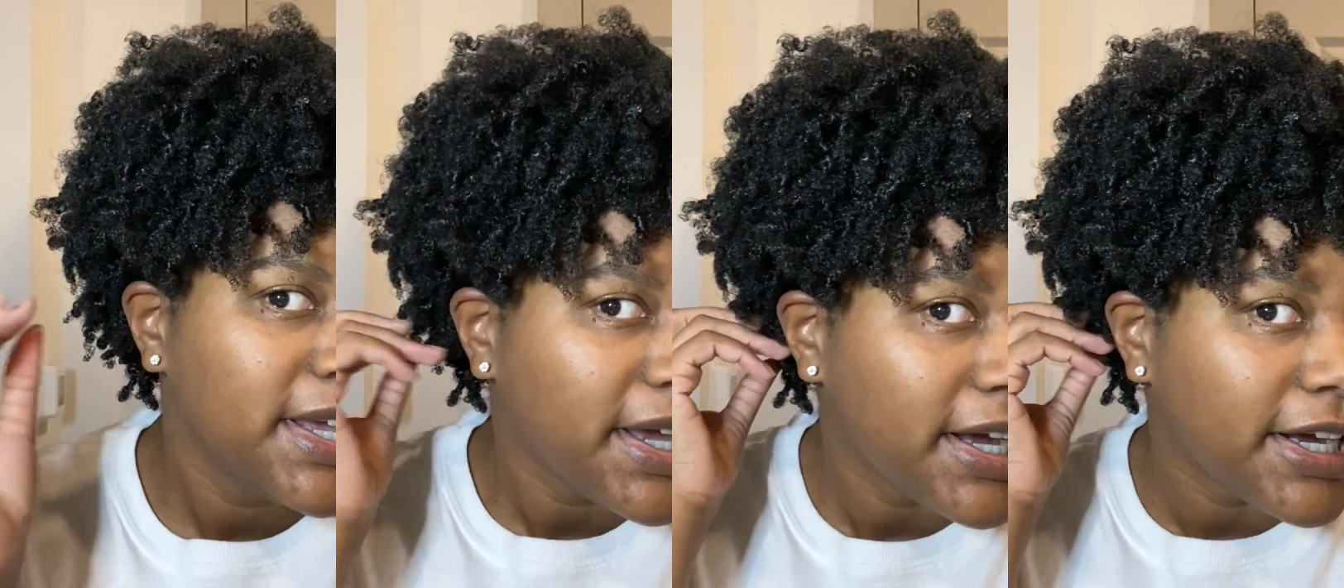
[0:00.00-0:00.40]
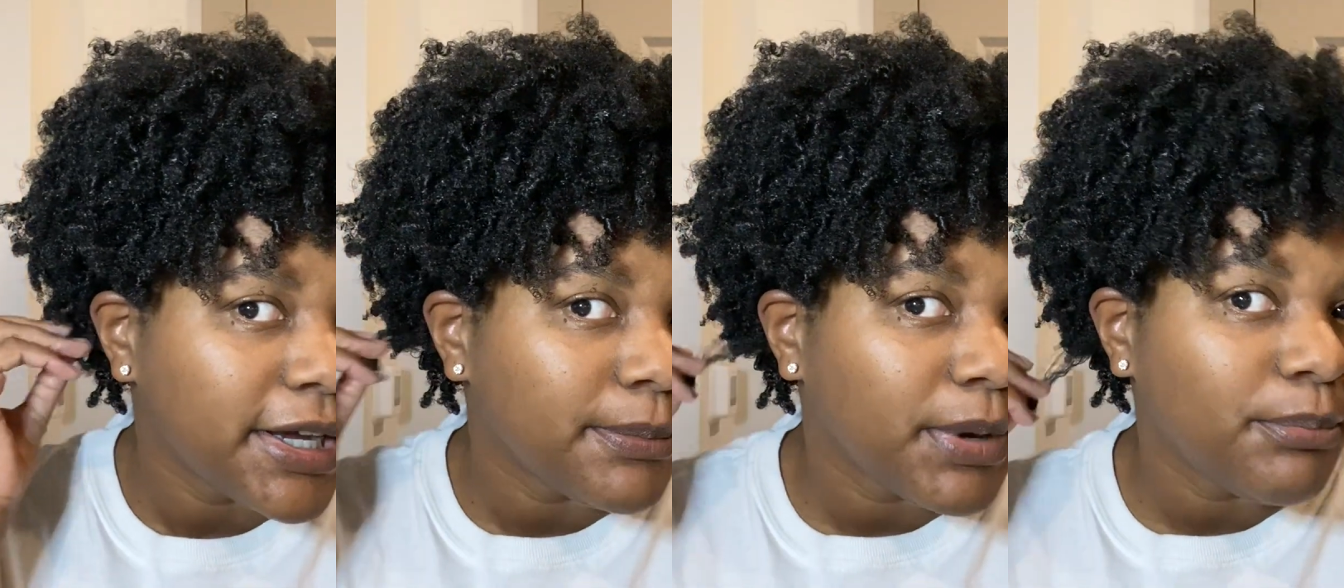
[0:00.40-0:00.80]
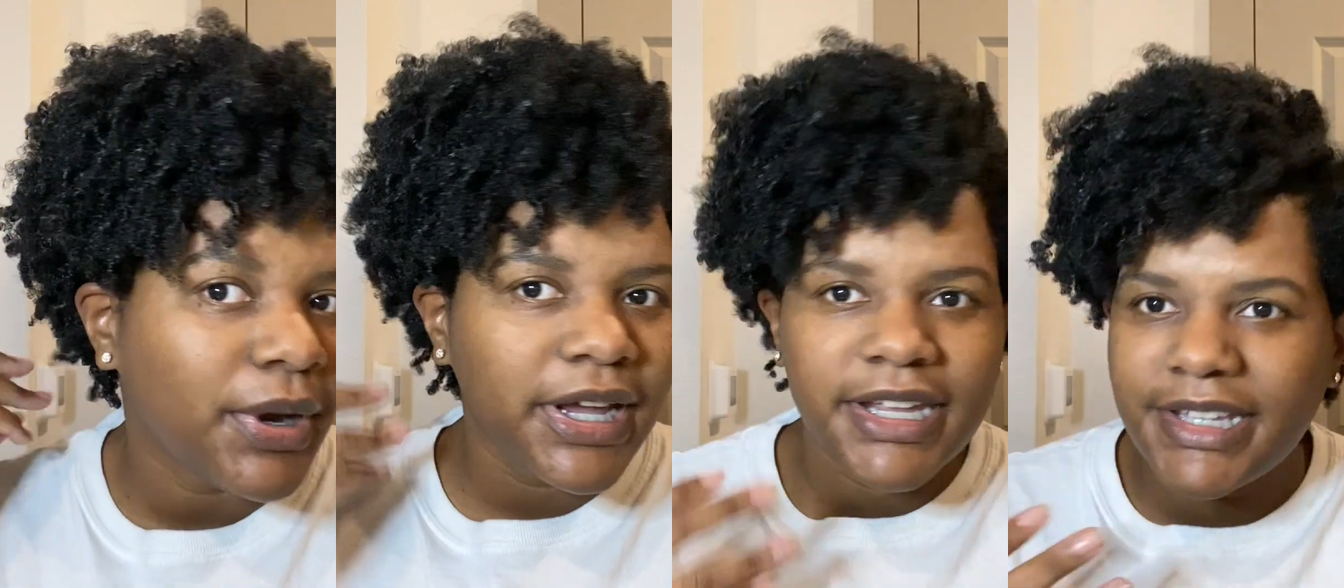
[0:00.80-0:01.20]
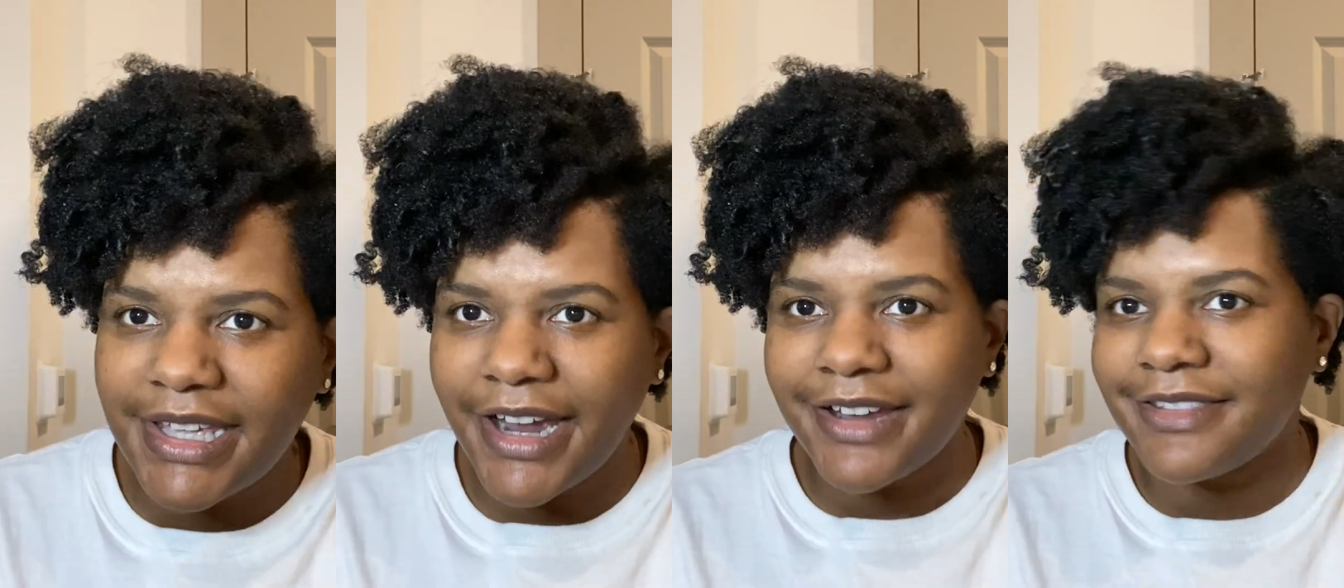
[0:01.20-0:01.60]
But
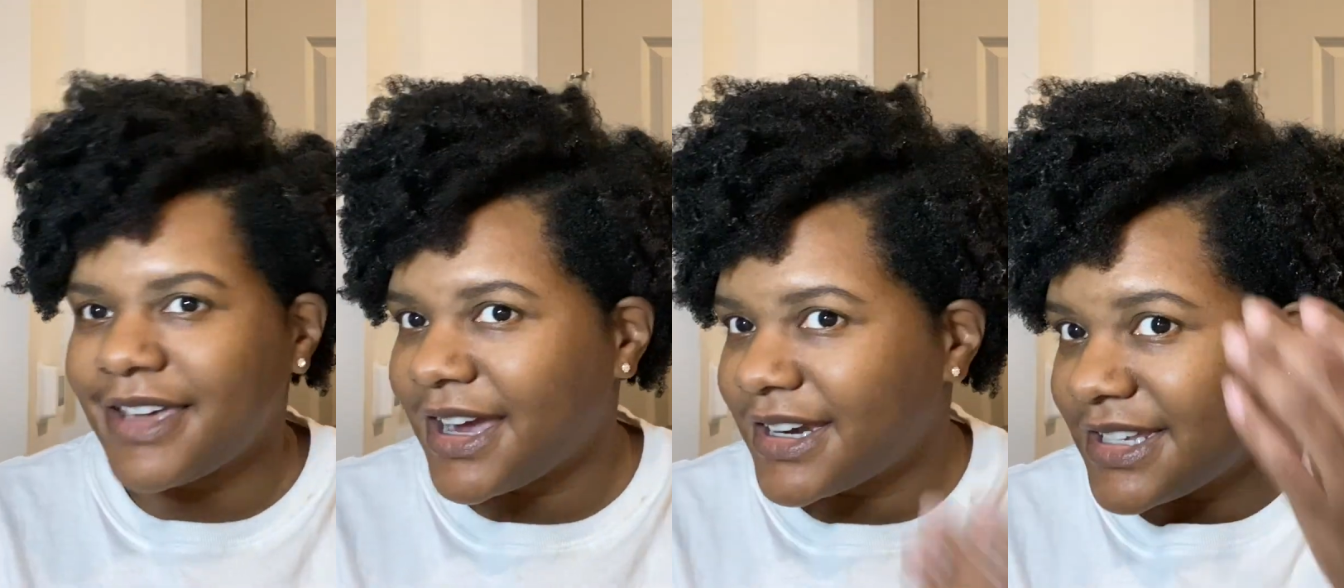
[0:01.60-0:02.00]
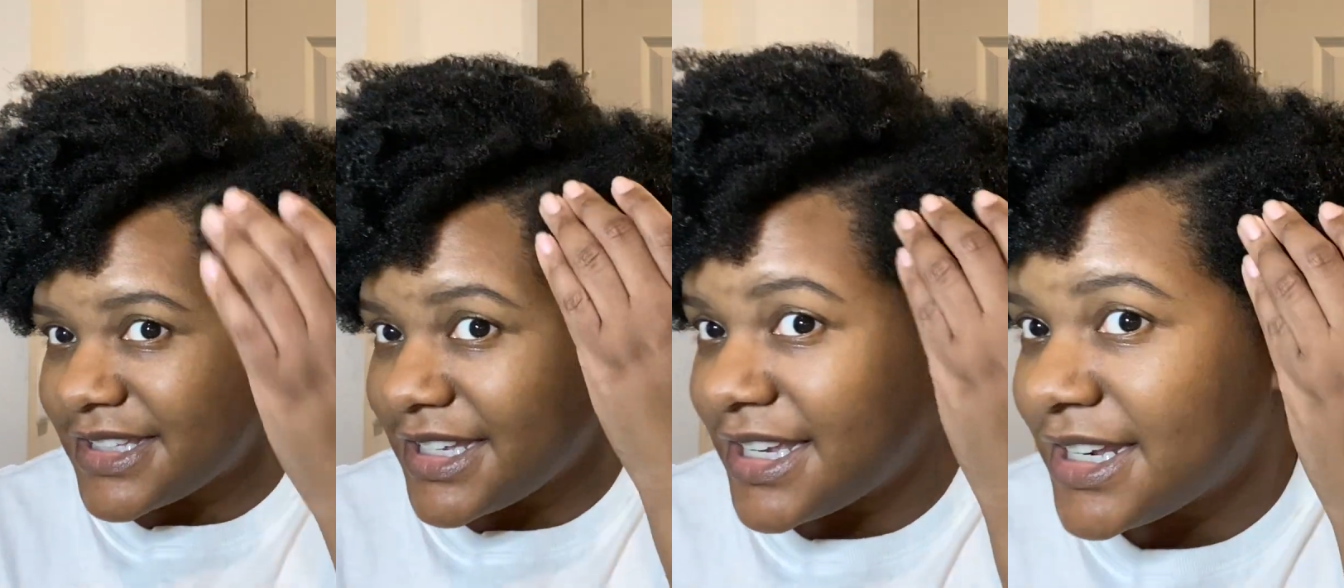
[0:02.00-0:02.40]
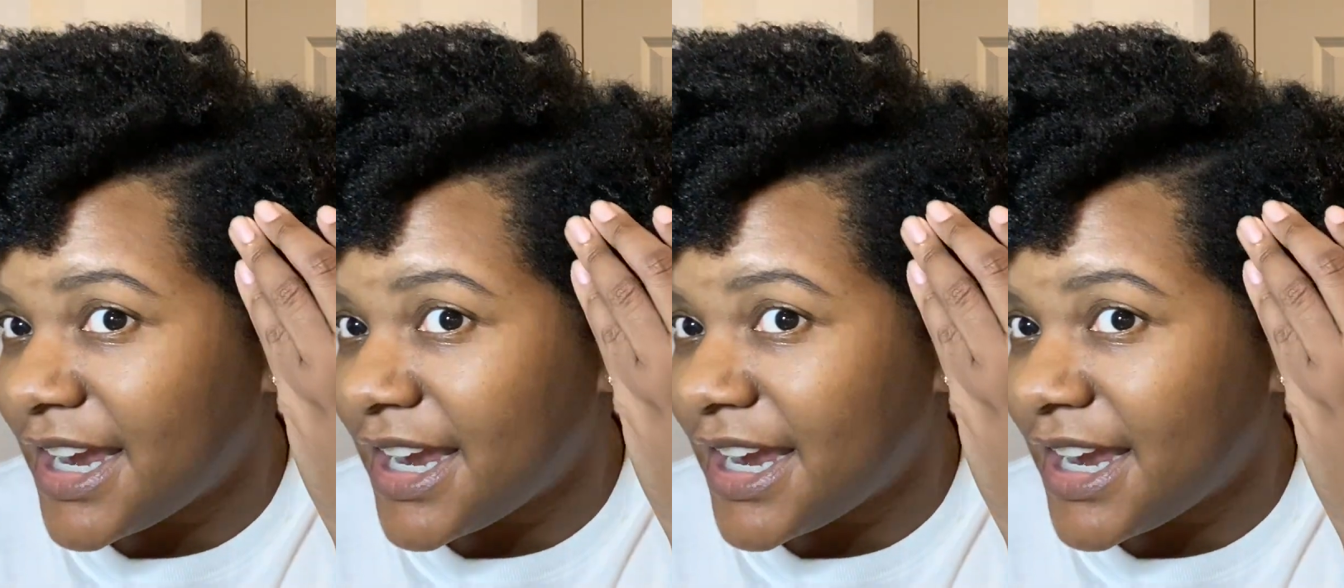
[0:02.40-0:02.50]
yeah, that is it.